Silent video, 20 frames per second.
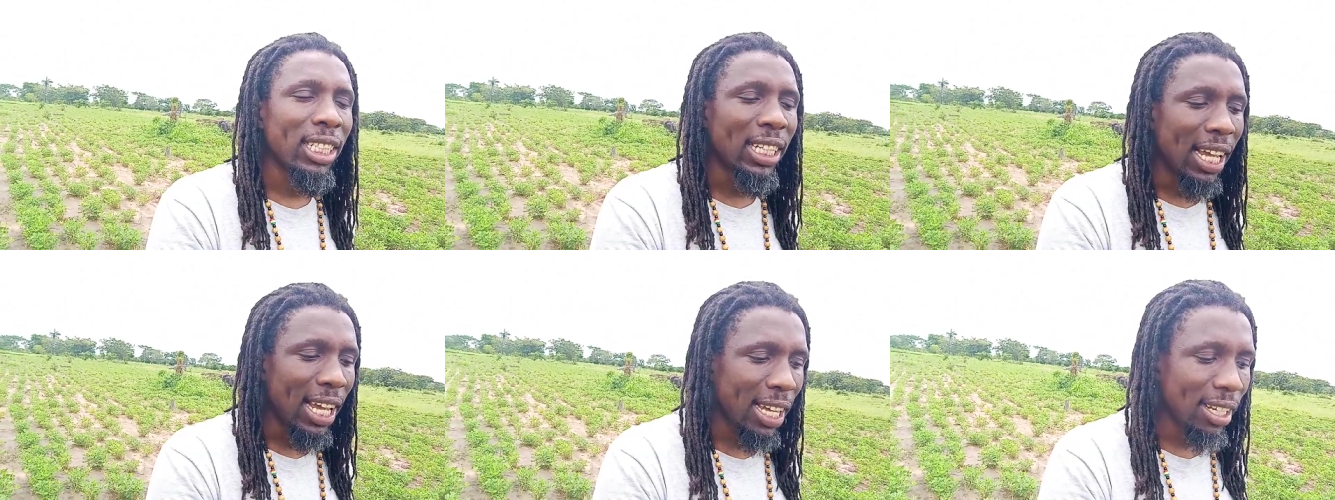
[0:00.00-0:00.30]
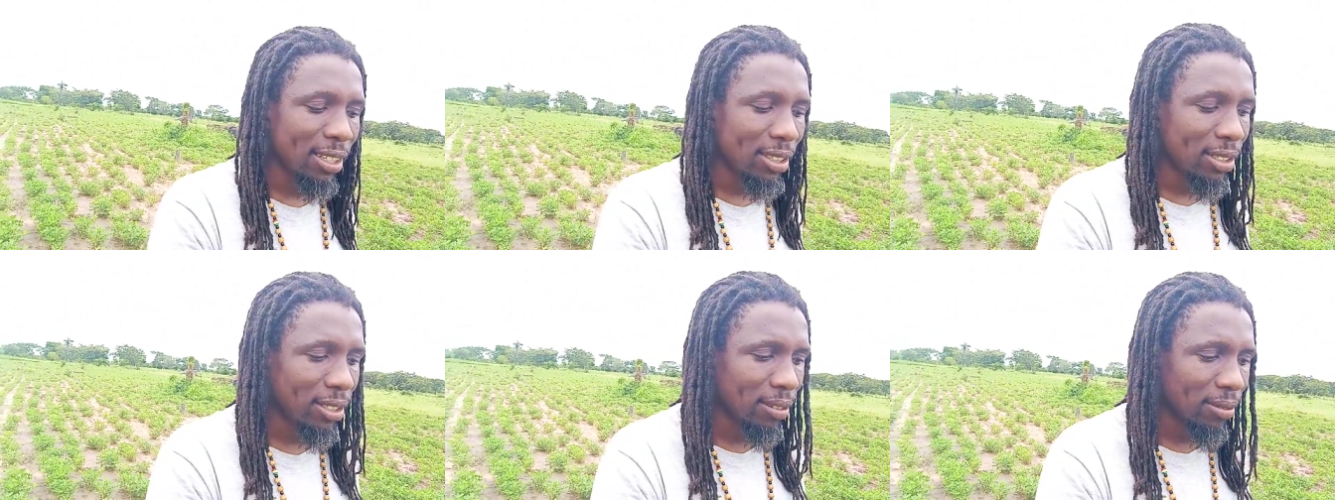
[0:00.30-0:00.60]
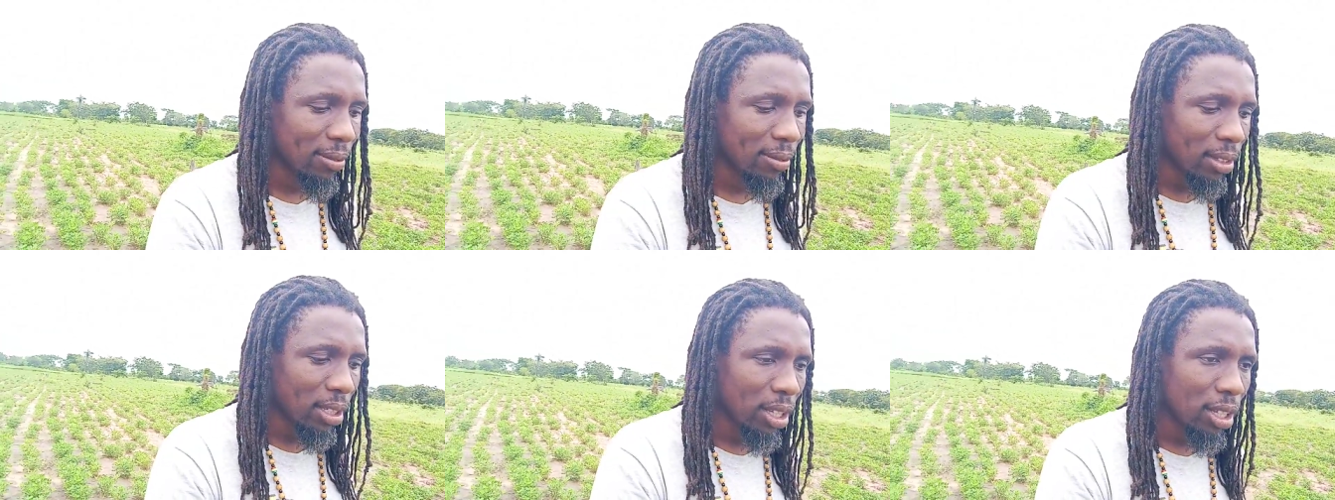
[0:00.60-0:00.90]
chance
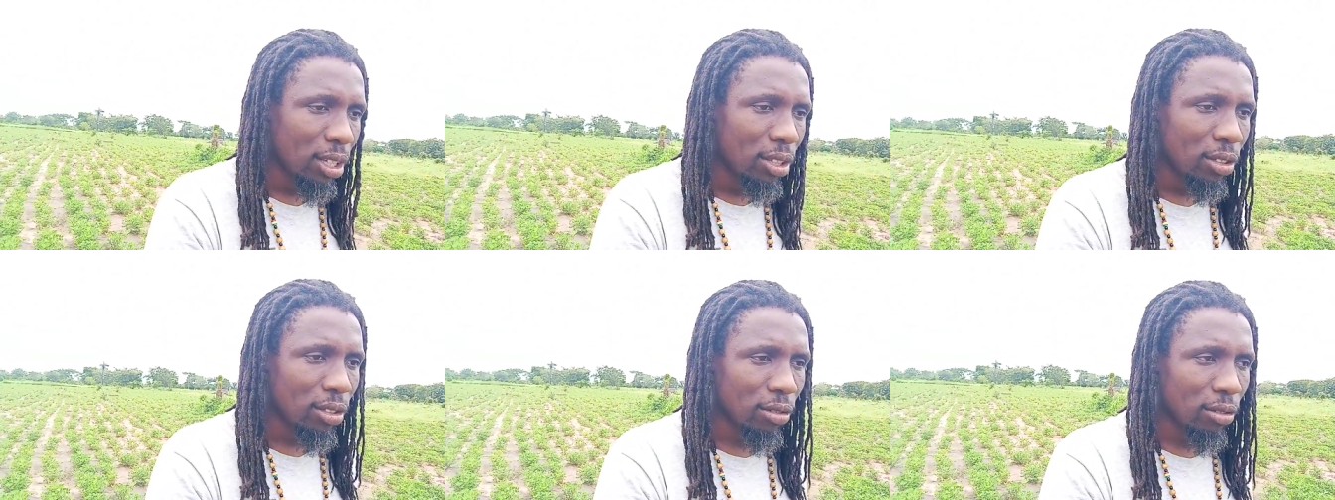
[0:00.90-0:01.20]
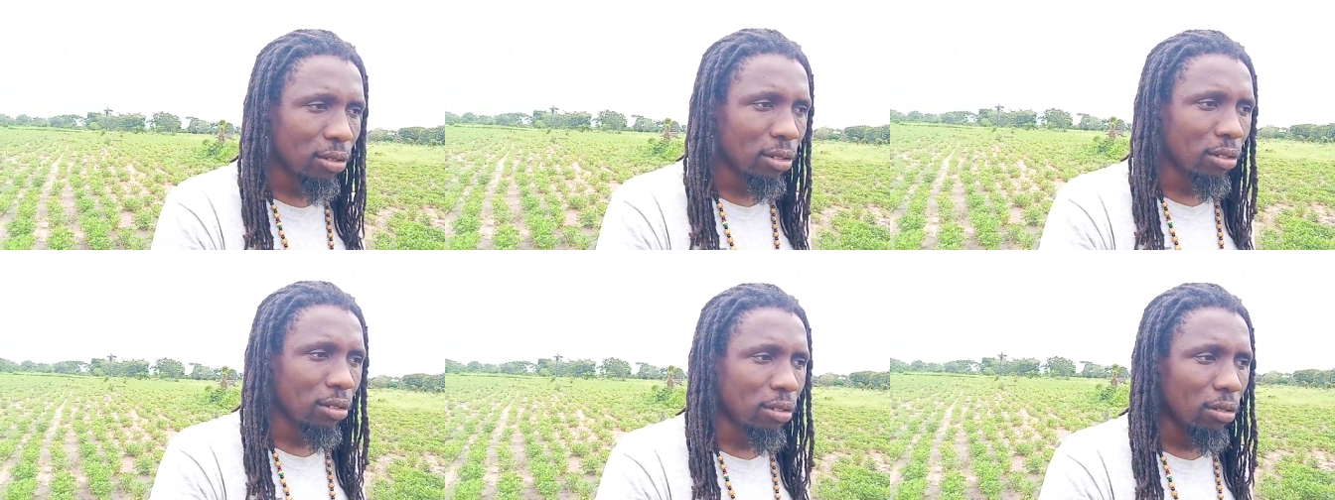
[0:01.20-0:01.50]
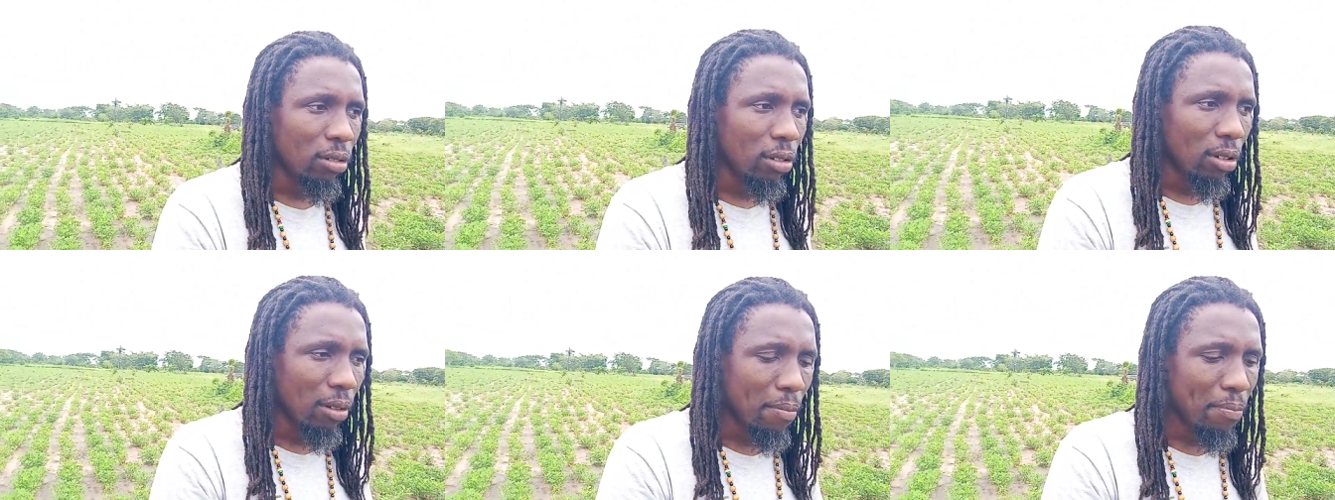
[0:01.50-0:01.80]
to
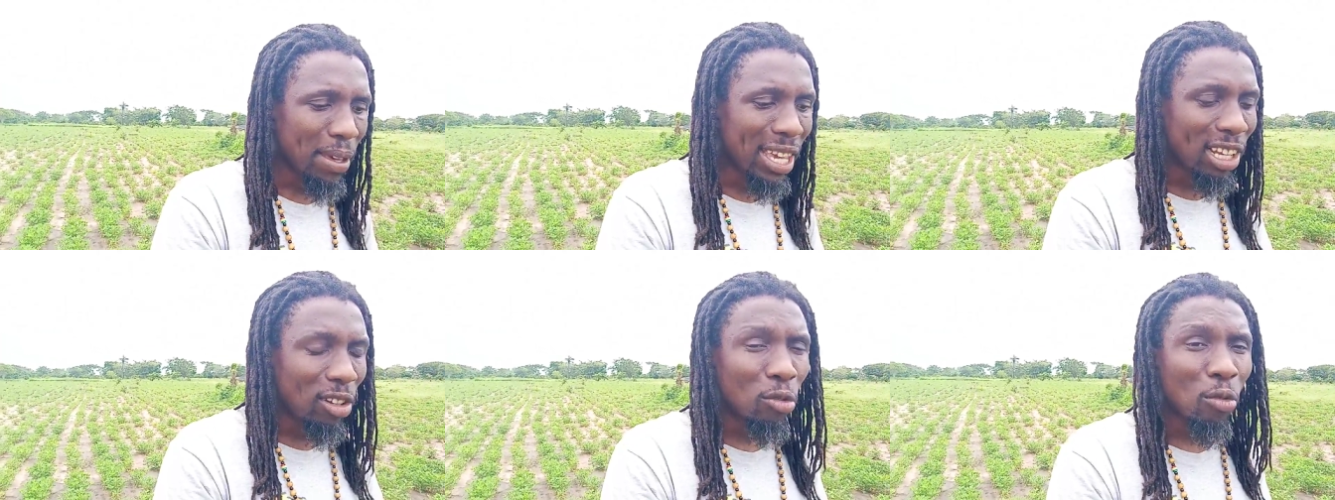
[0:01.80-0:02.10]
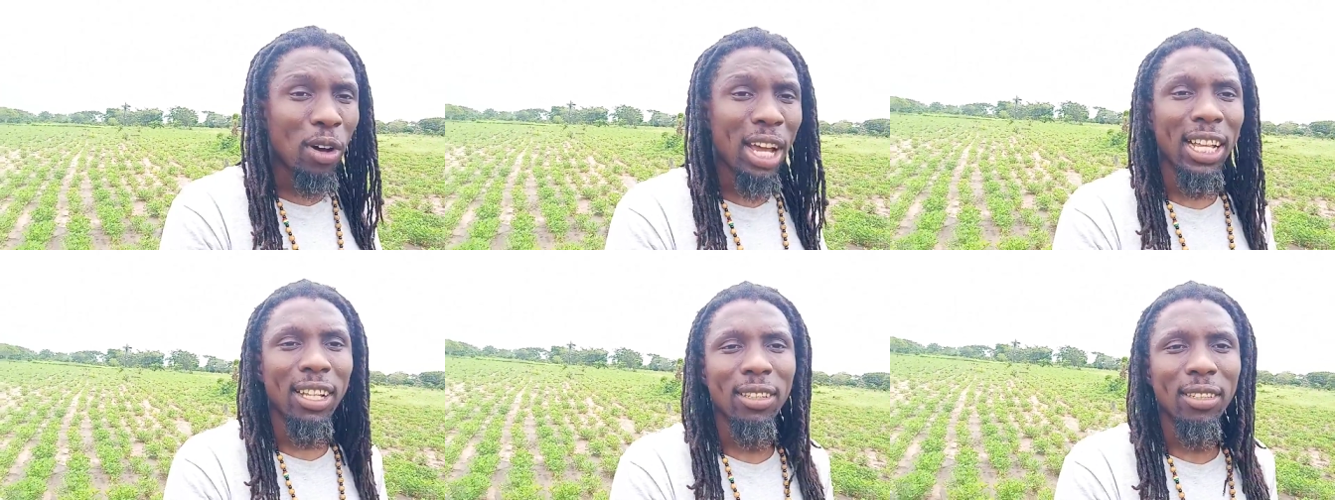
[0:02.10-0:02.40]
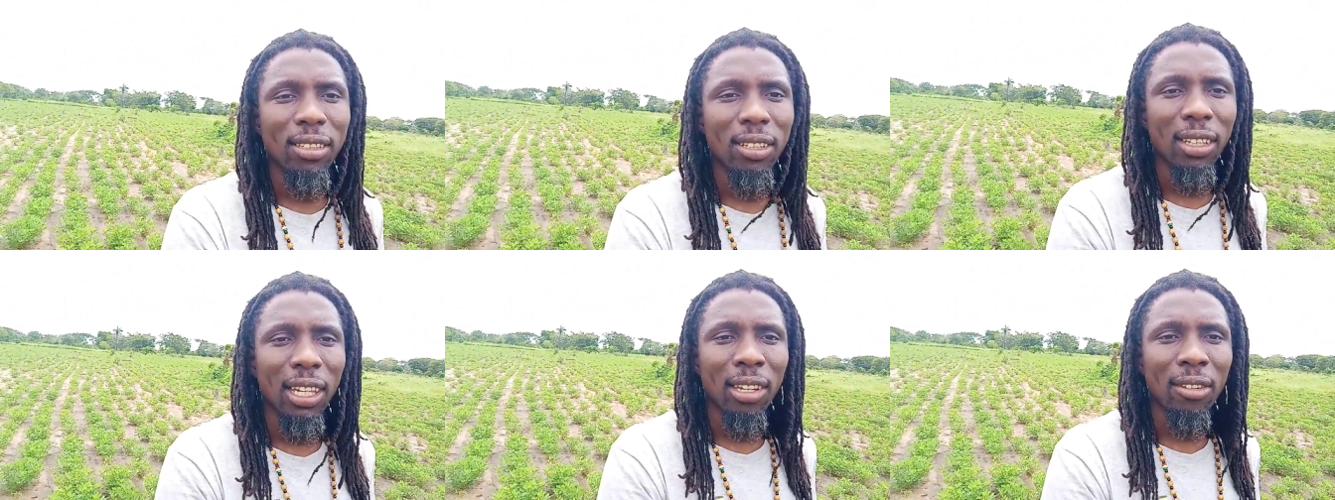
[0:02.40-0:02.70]
build
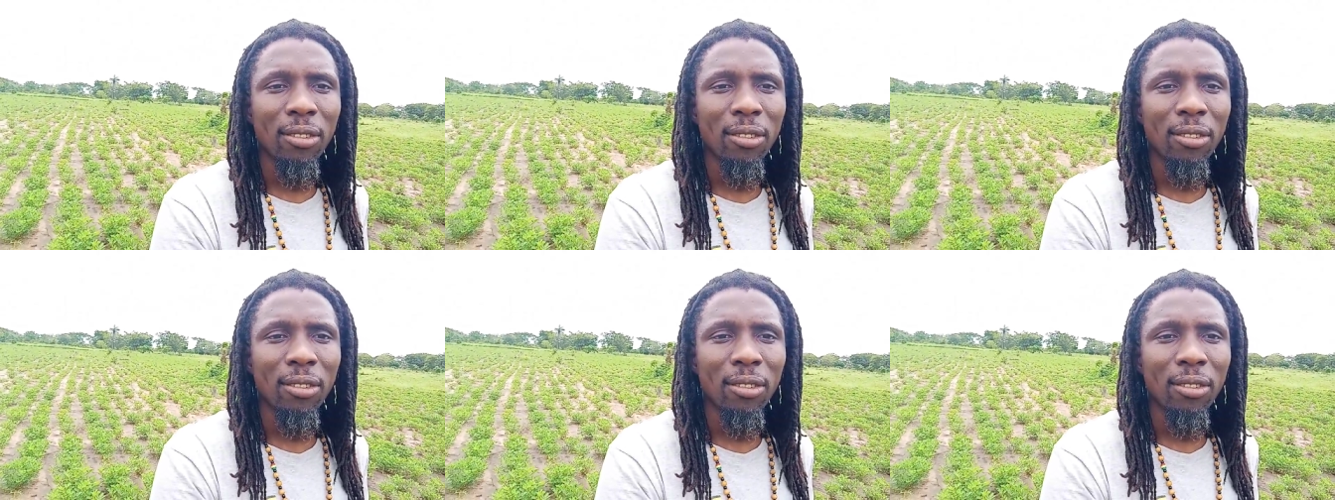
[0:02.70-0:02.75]
wealth.